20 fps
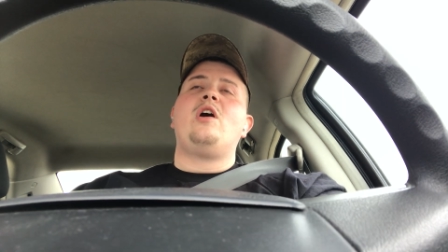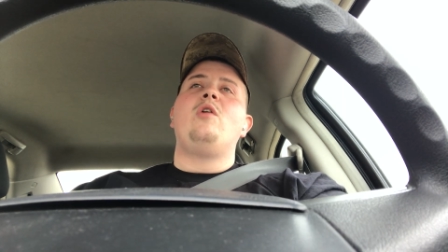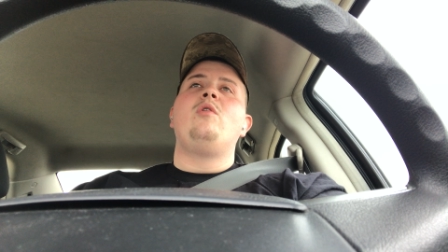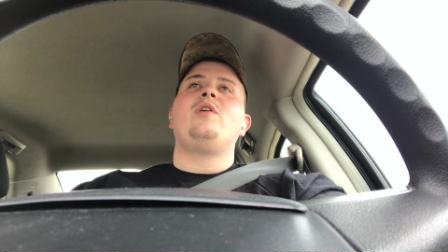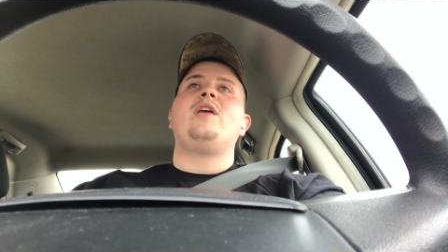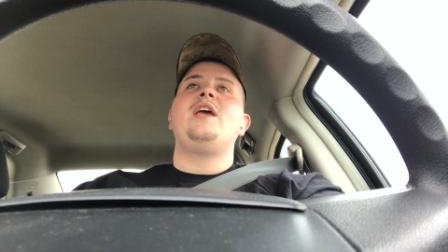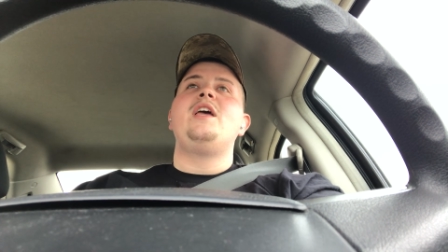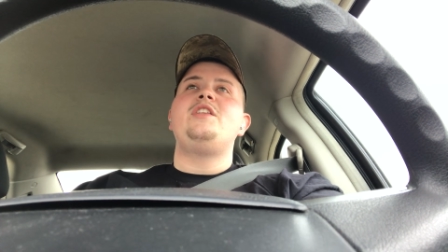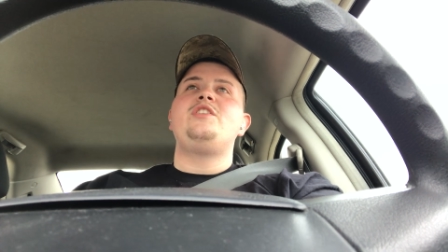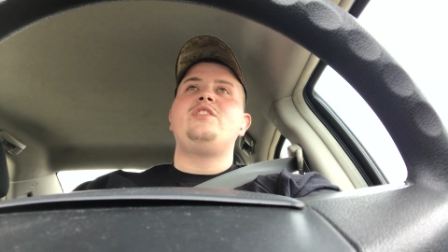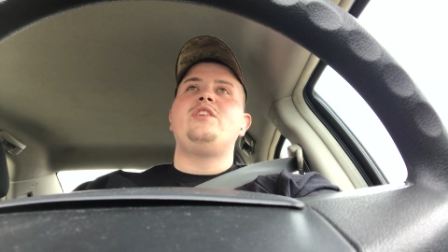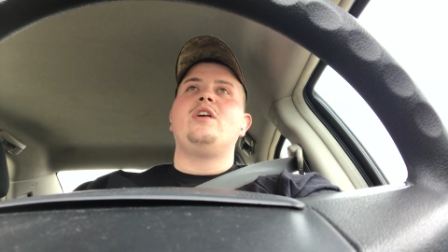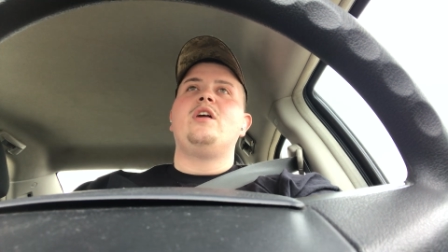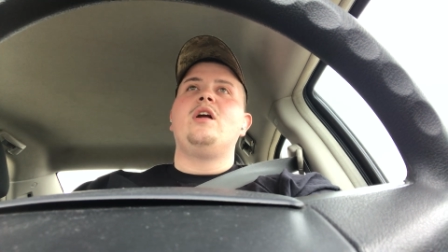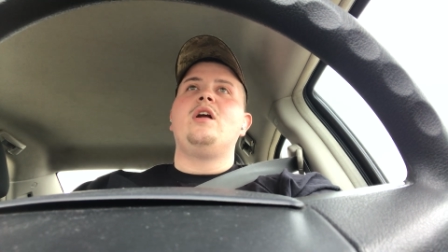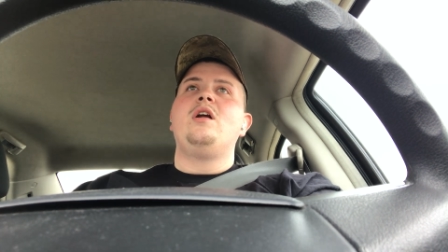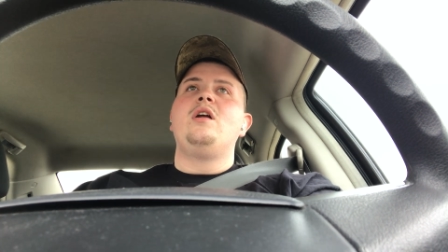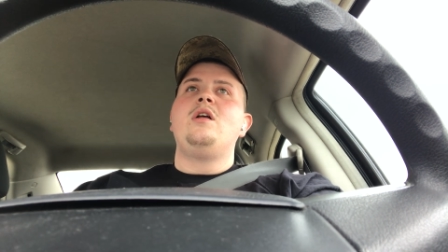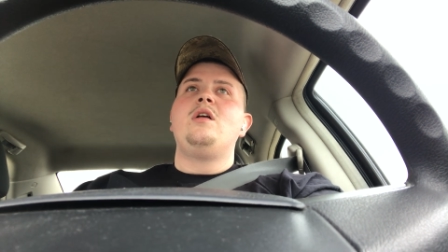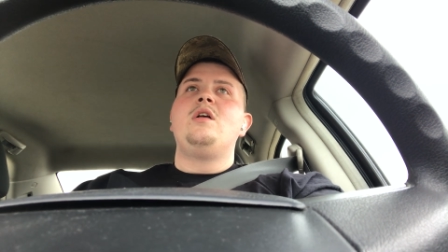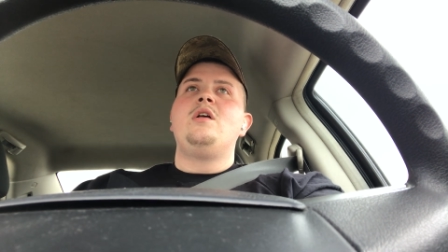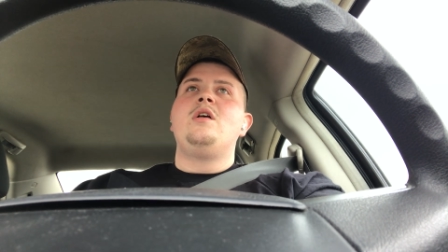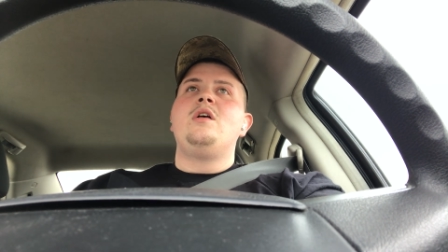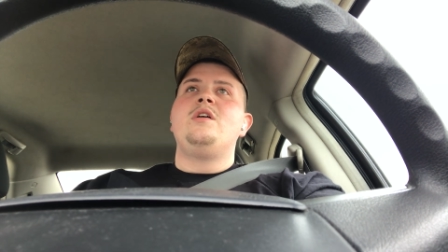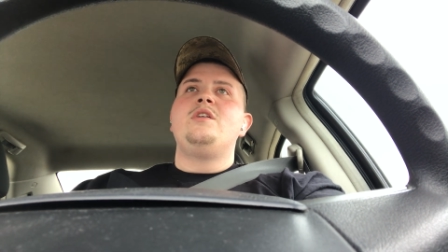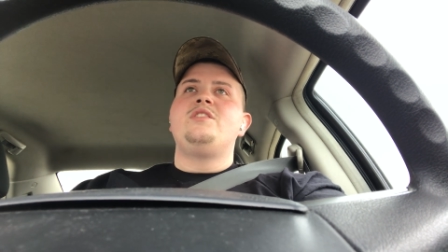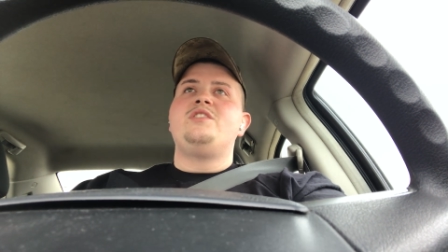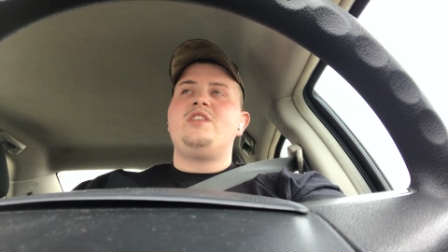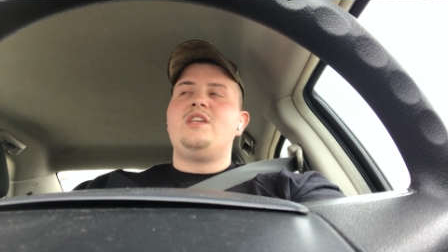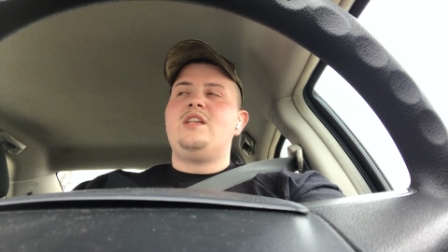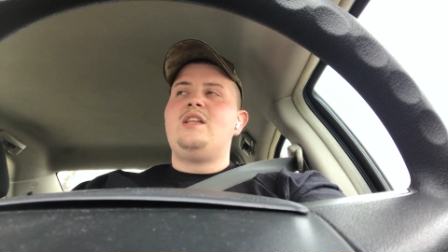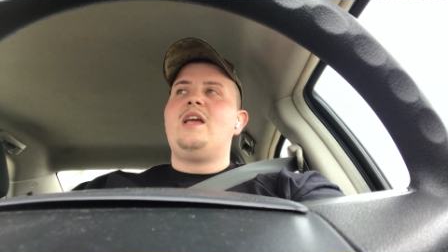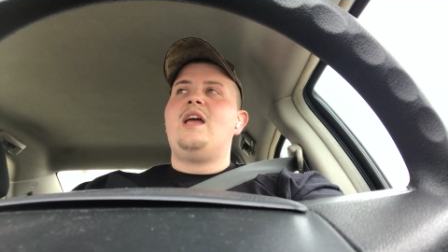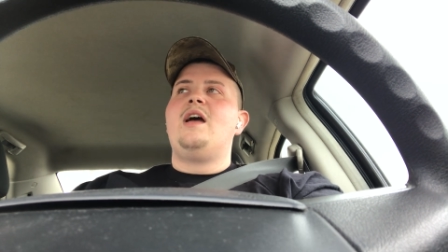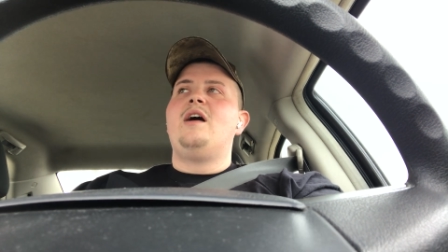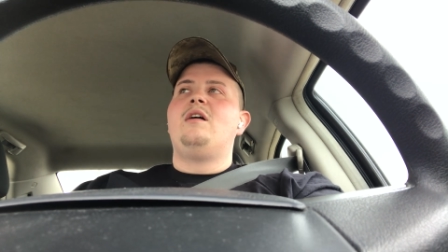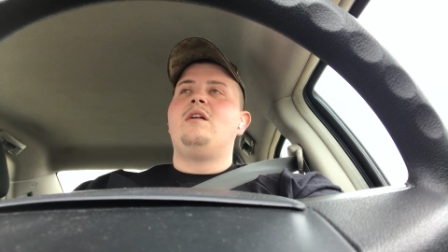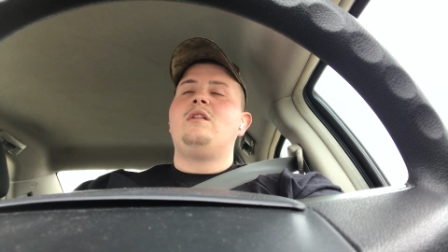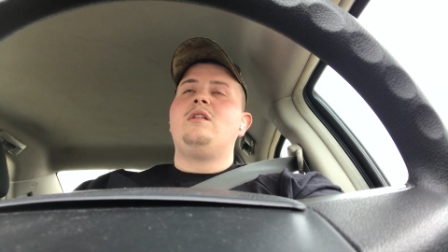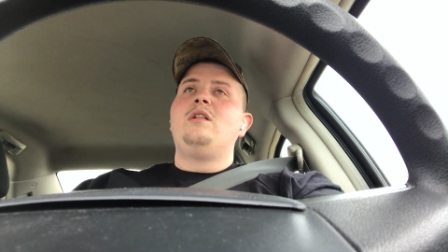go get your
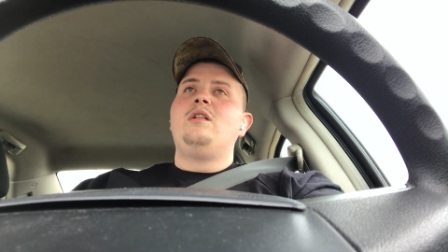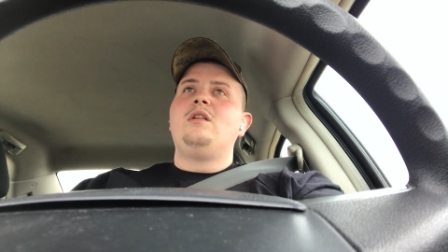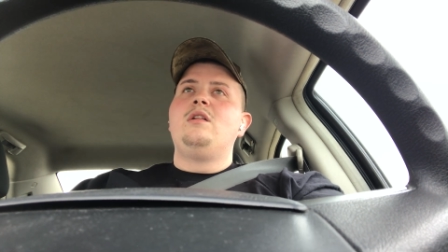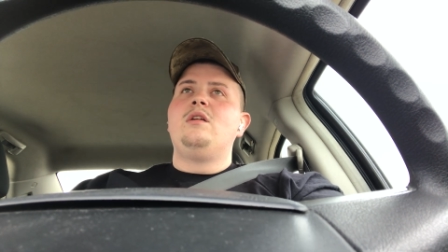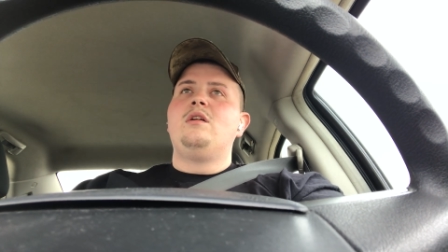CDL